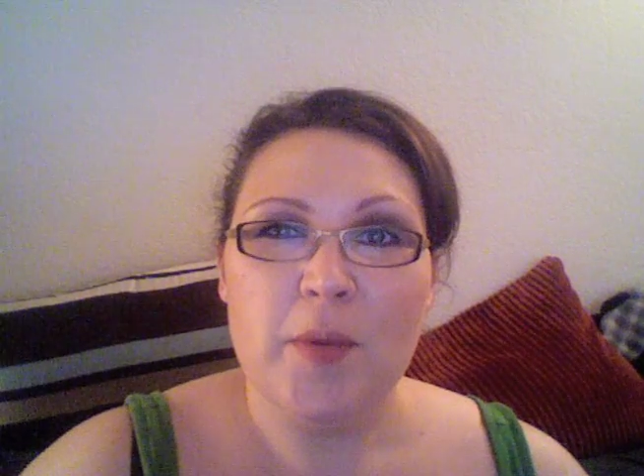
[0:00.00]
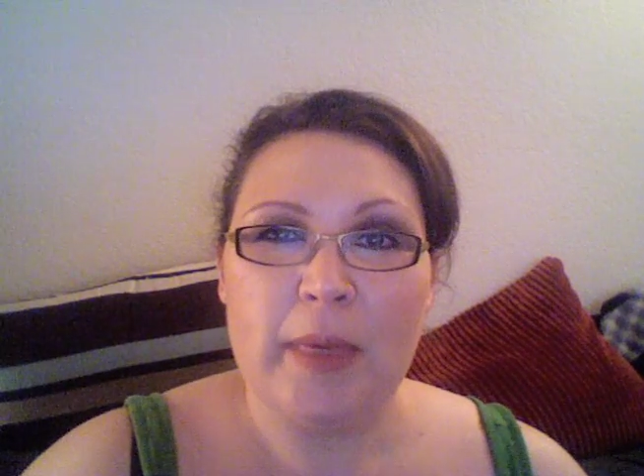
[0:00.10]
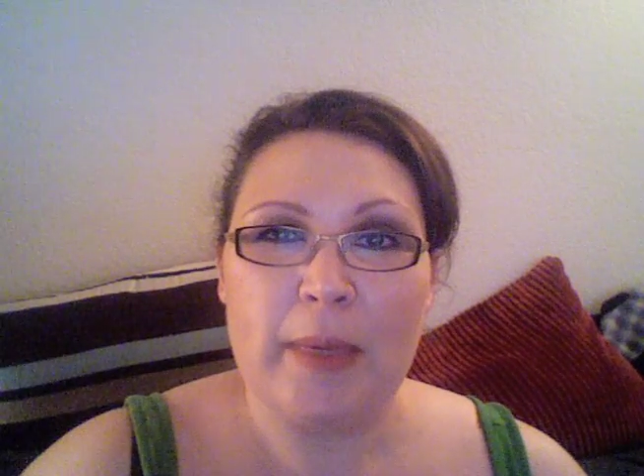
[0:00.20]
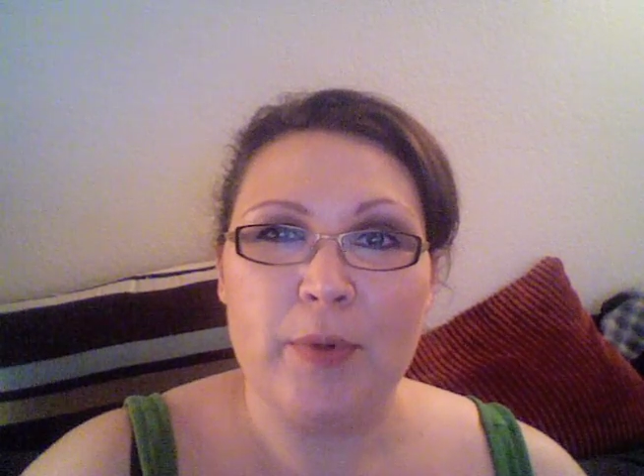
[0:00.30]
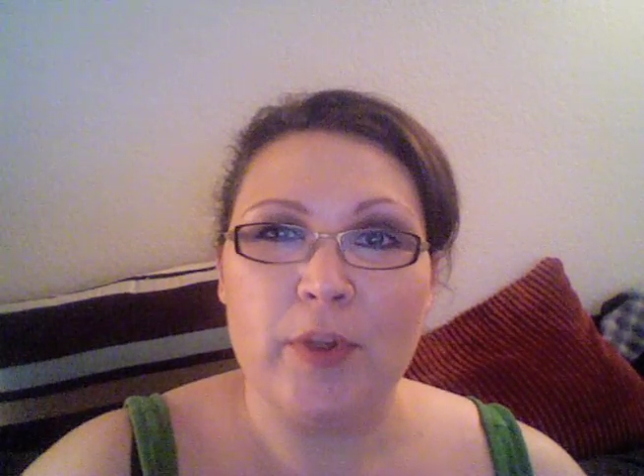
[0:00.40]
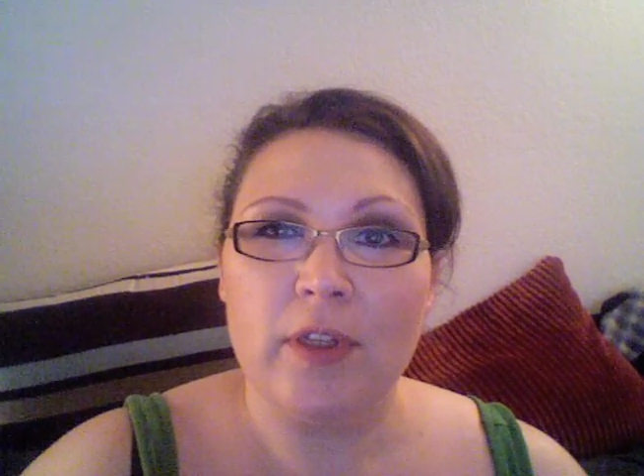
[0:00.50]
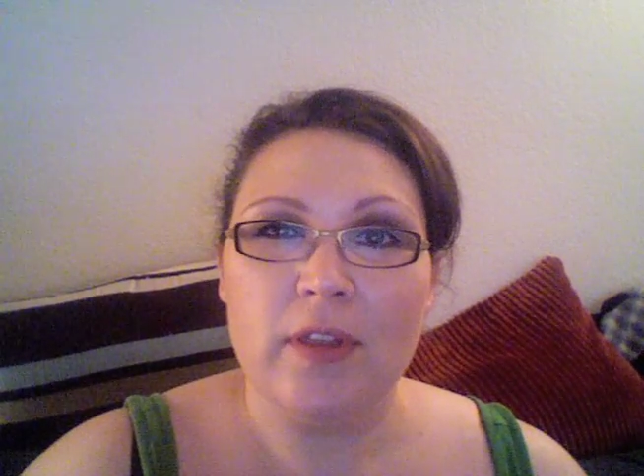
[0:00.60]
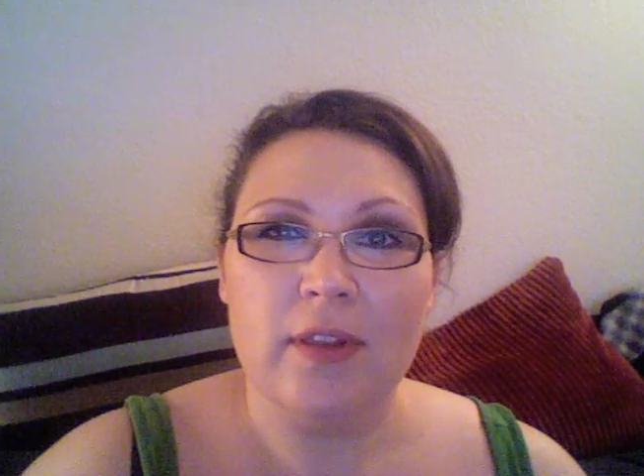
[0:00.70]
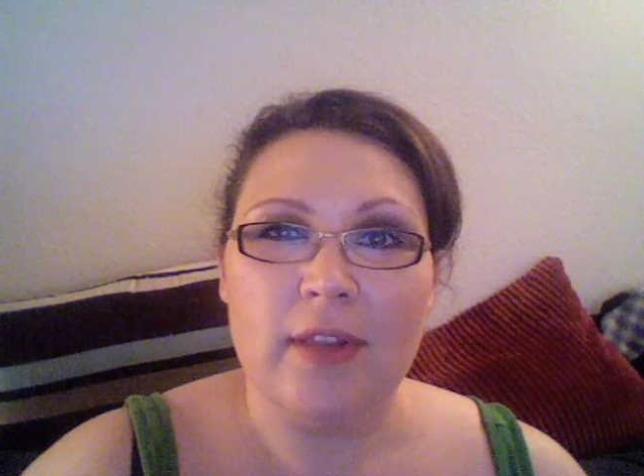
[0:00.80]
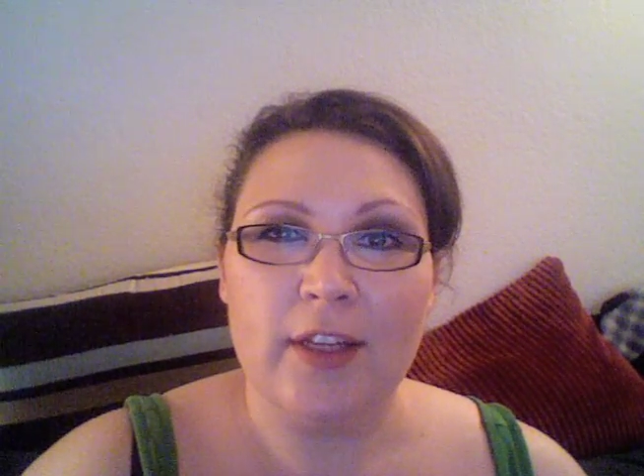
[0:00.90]

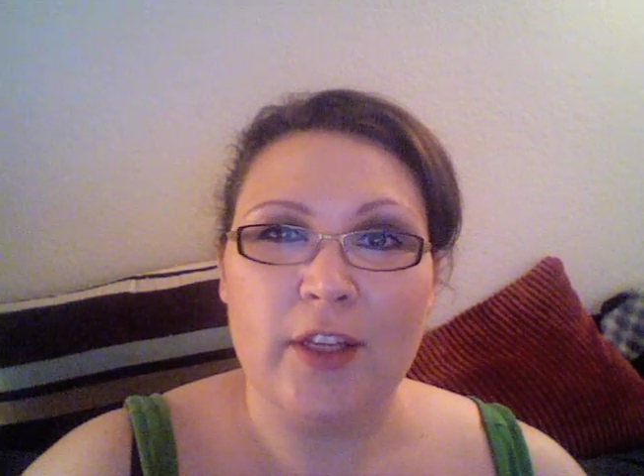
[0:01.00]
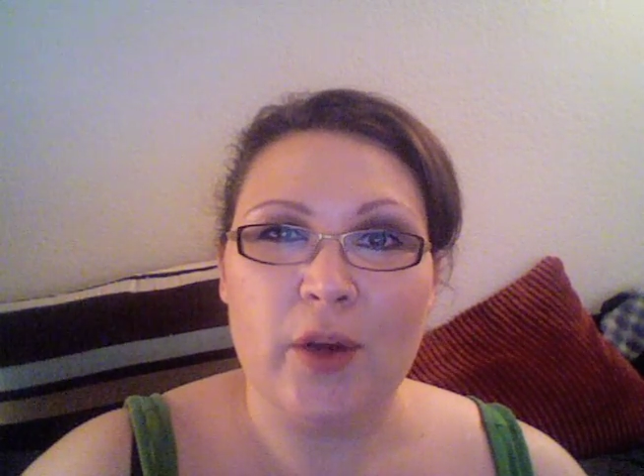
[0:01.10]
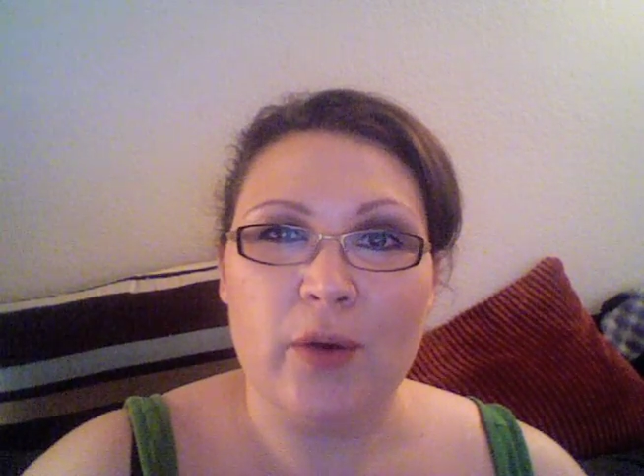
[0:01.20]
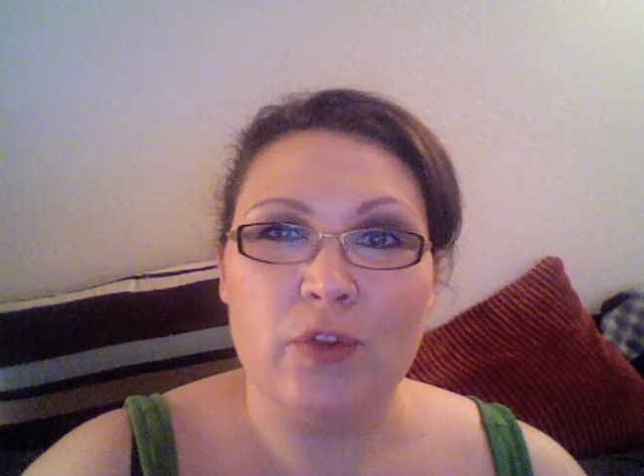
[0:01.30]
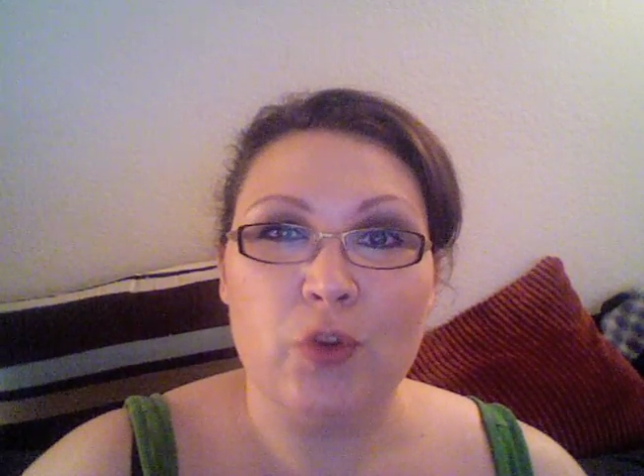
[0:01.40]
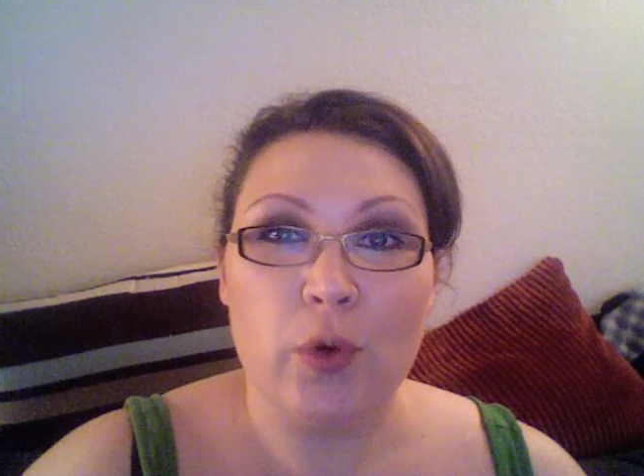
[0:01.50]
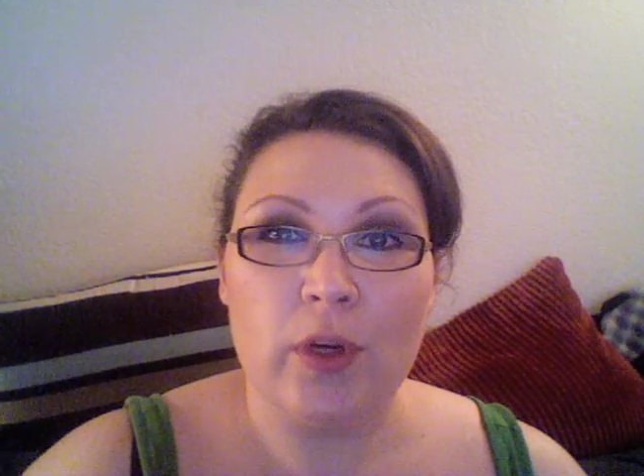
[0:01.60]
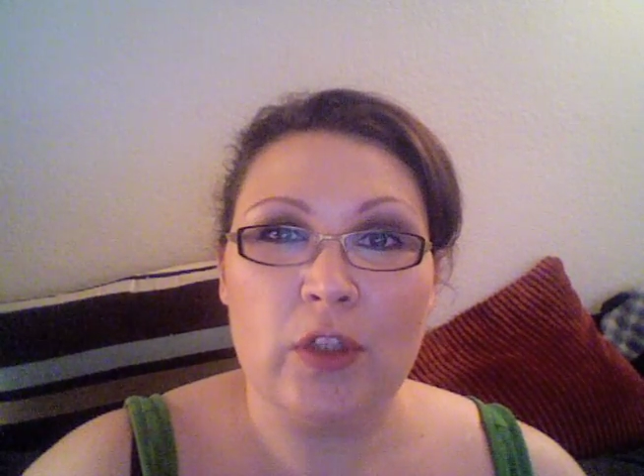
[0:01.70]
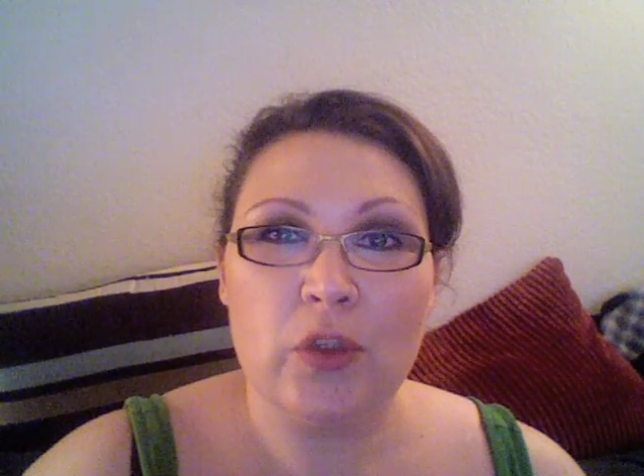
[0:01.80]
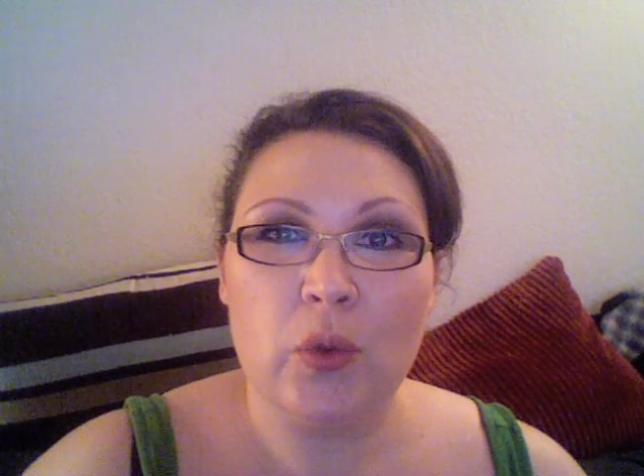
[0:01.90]
people that go
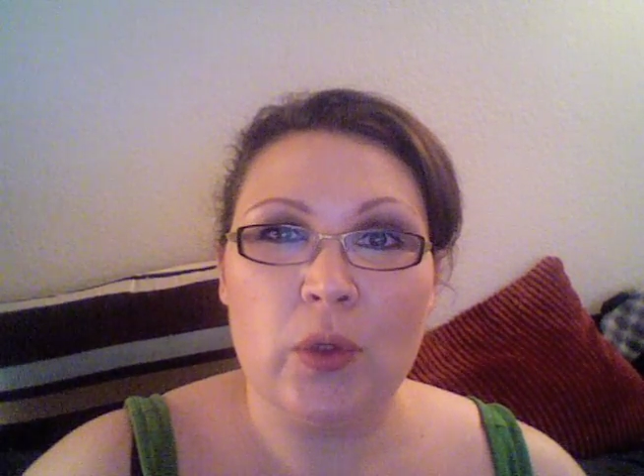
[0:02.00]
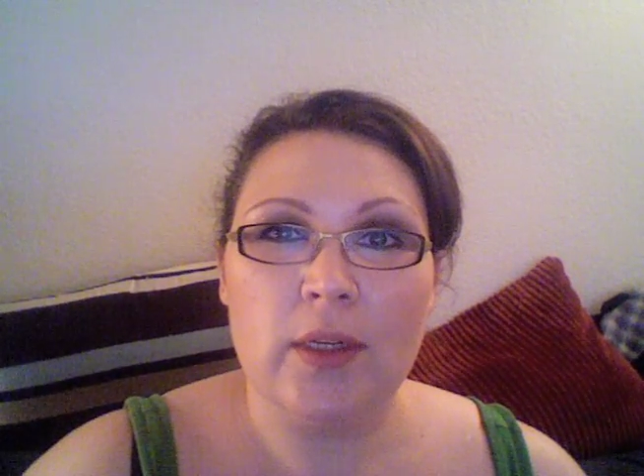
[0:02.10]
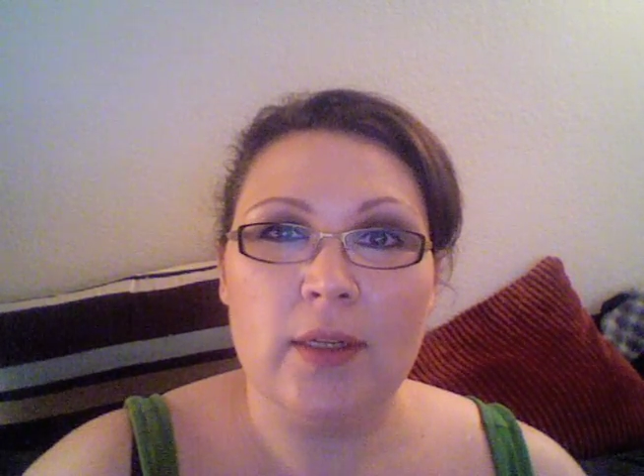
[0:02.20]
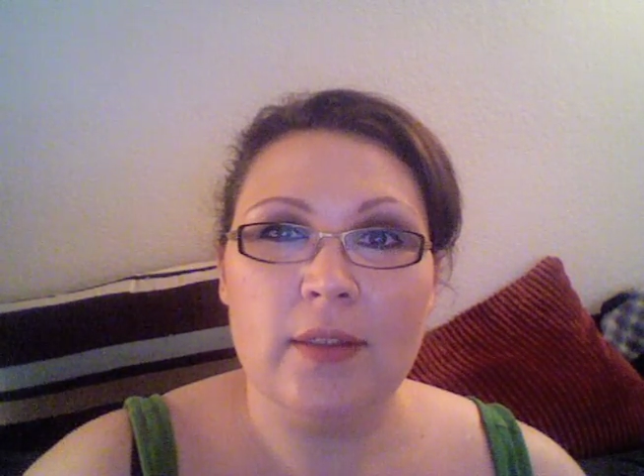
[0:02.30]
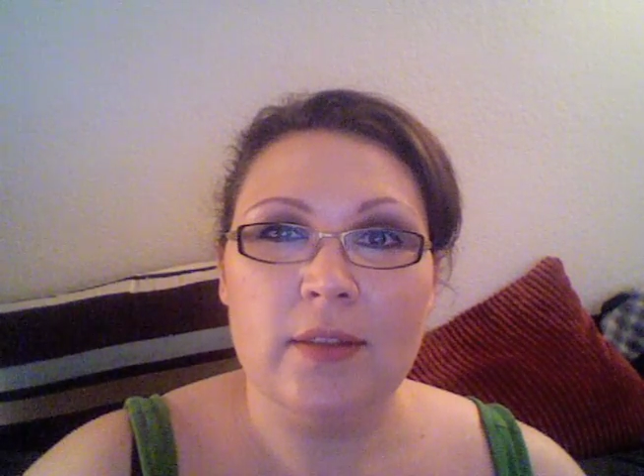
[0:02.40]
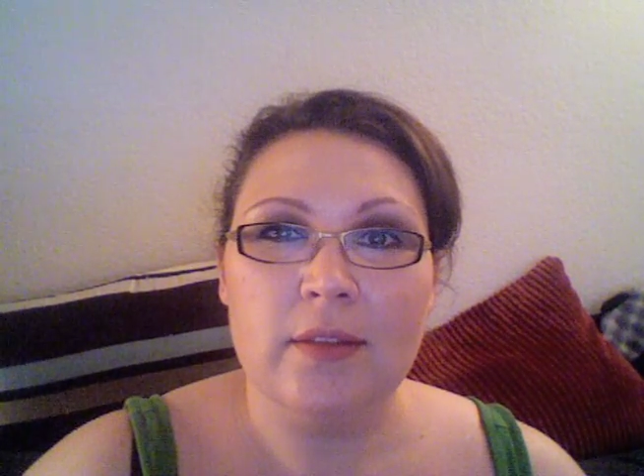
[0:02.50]
door to door